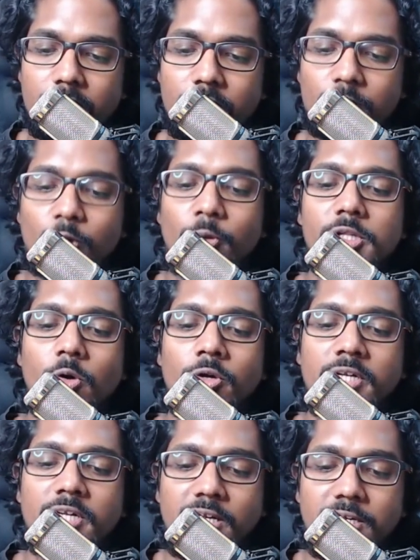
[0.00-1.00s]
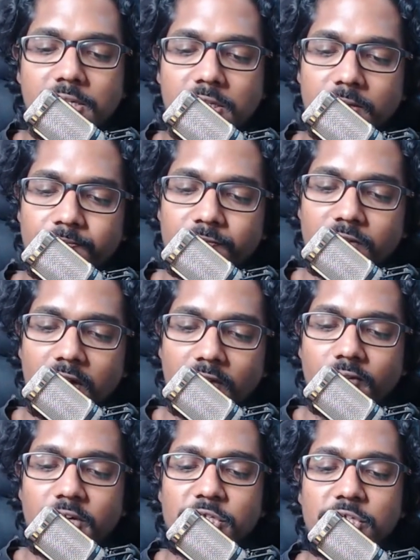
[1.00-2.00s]
Through his own deeds, a
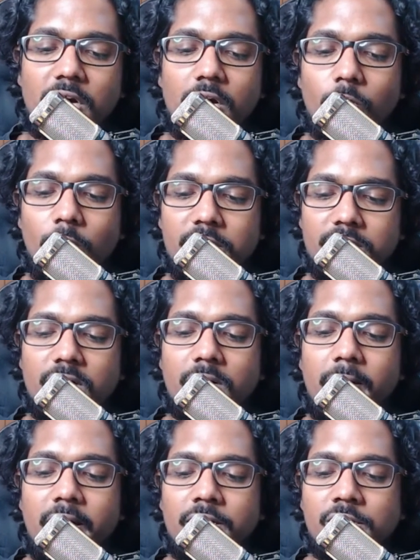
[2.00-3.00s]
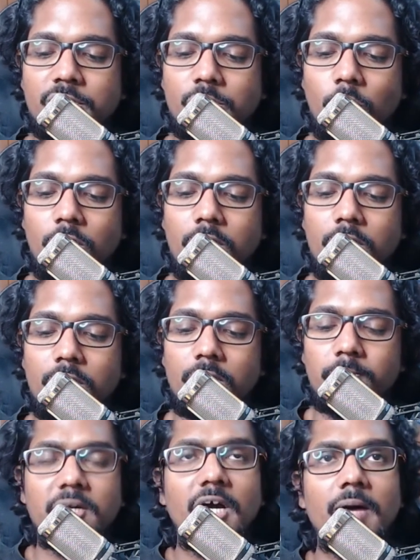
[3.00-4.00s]
Vaishya who has dharma in his soul
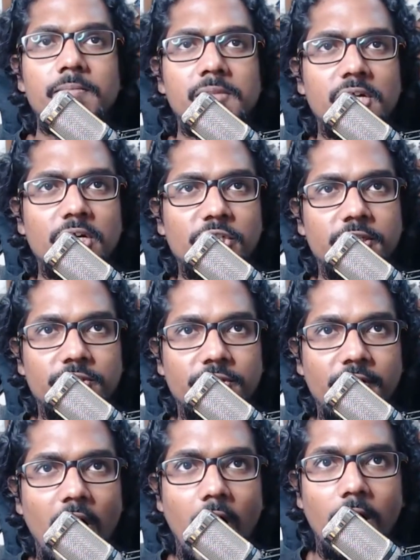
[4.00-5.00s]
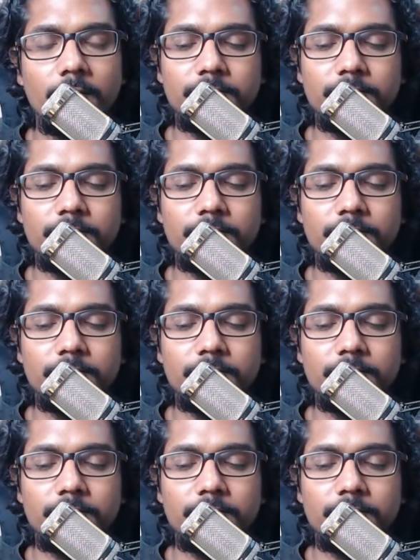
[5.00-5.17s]
becomes a Kshatriya.